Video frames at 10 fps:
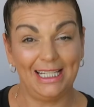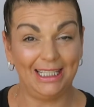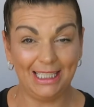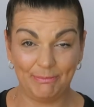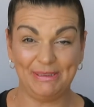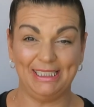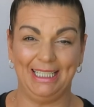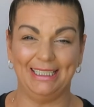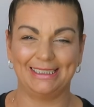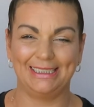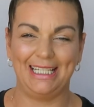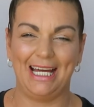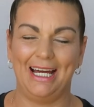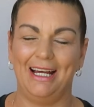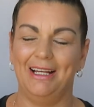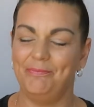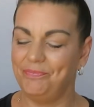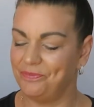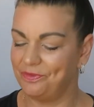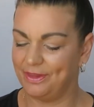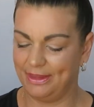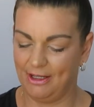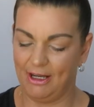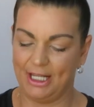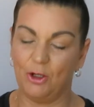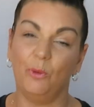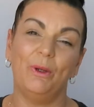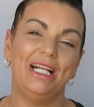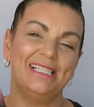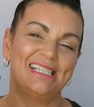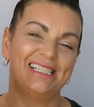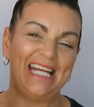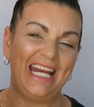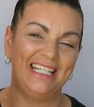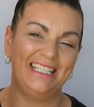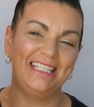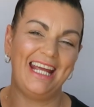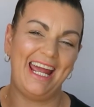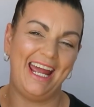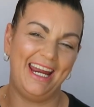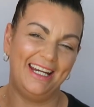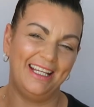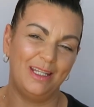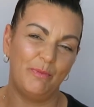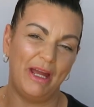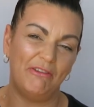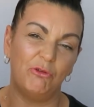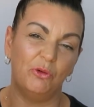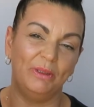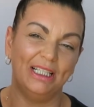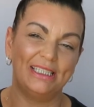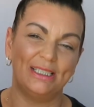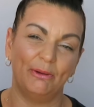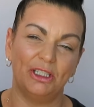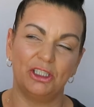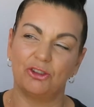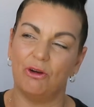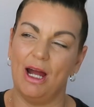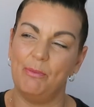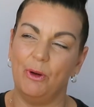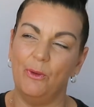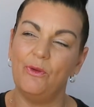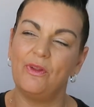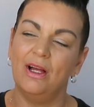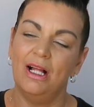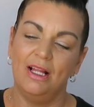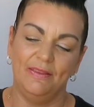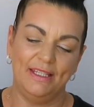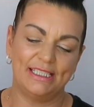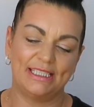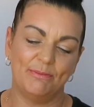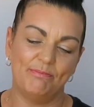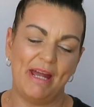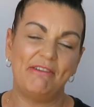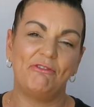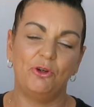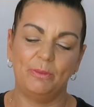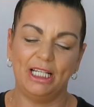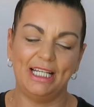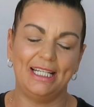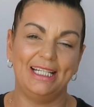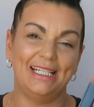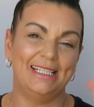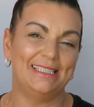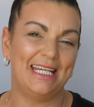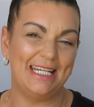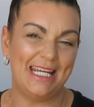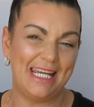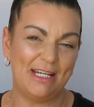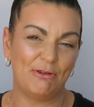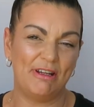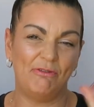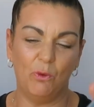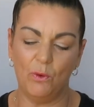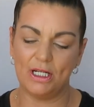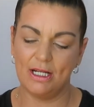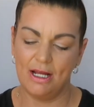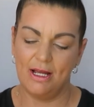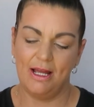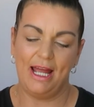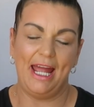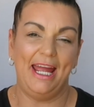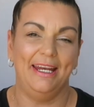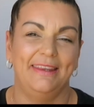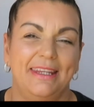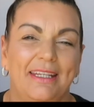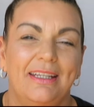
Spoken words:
the lipsticks. Now, I got one in satin and in the matte formula, so I could try both. This matte formula is in Henry Ford, and